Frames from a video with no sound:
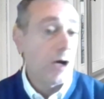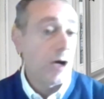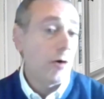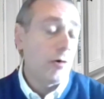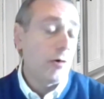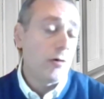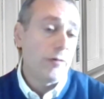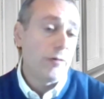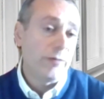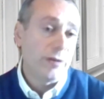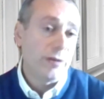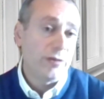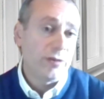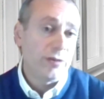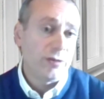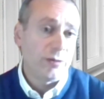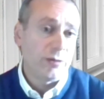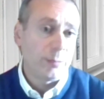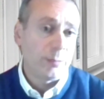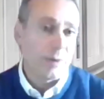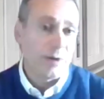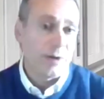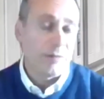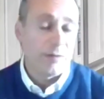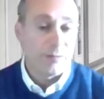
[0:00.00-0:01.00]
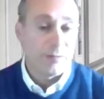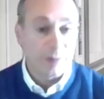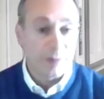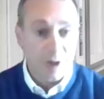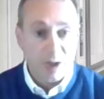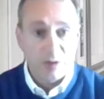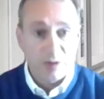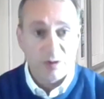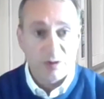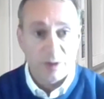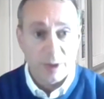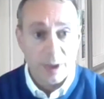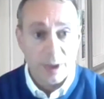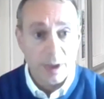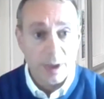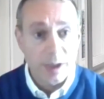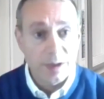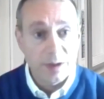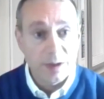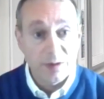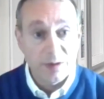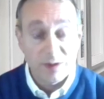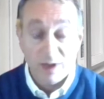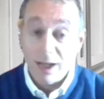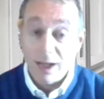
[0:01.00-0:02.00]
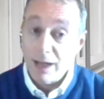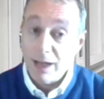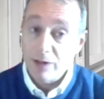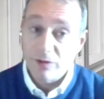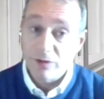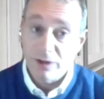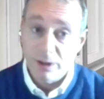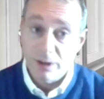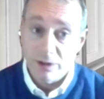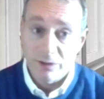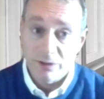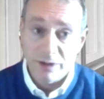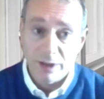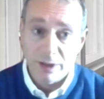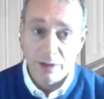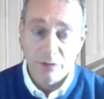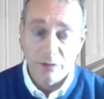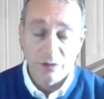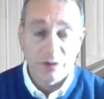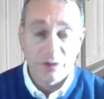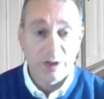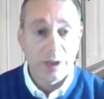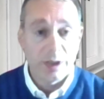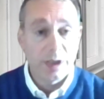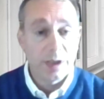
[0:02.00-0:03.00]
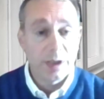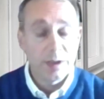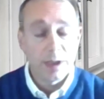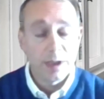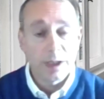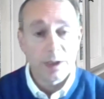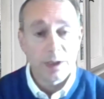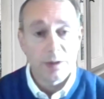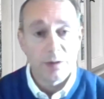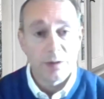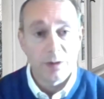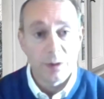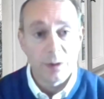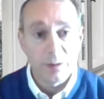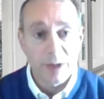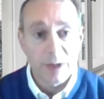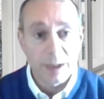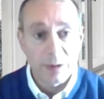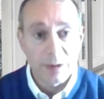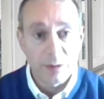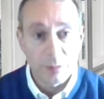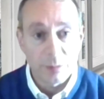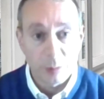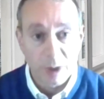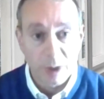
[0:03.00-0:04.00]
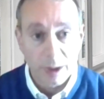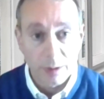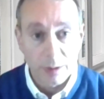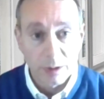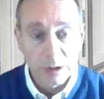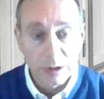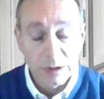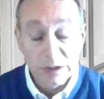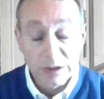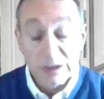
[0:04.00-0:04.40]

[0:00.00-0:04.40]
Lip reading: Or if it's just a bit of advice or guidance that actually the tenant's seeking, they can do that as well.